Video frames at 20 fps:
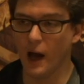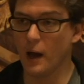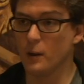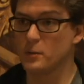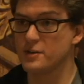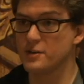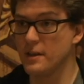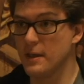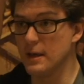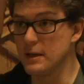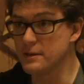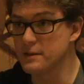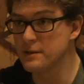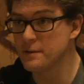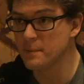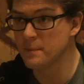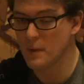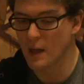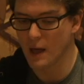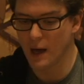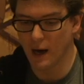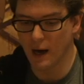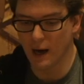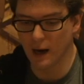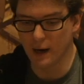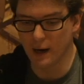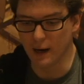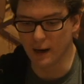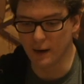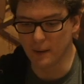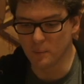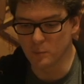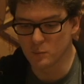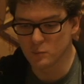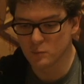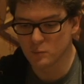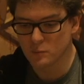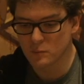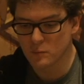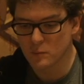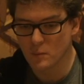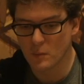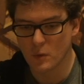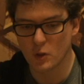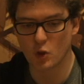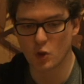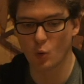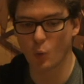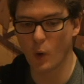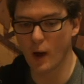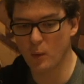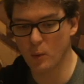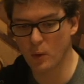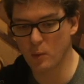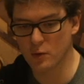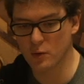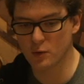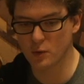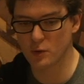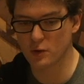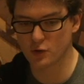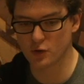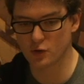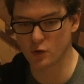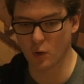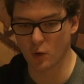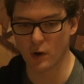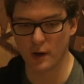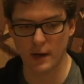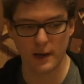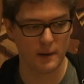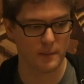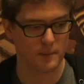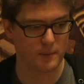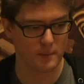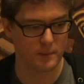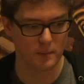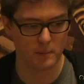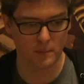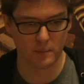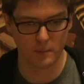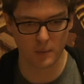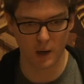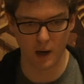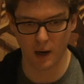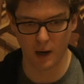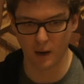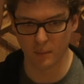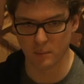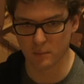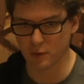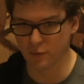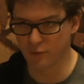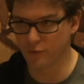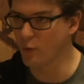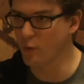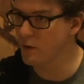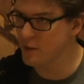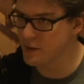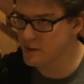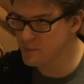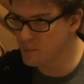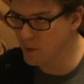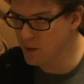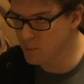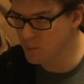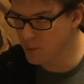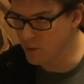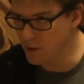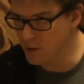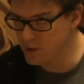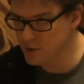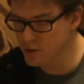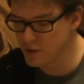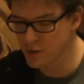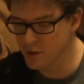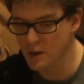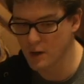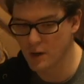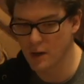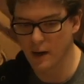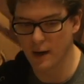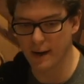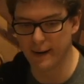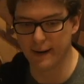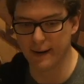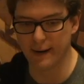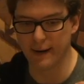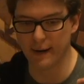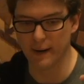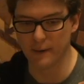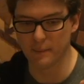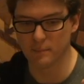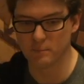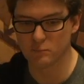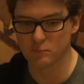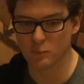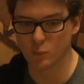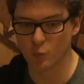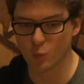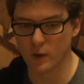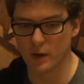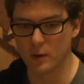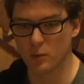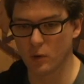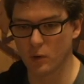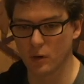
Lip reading: I will say this. The way we were doing the story before this big push, we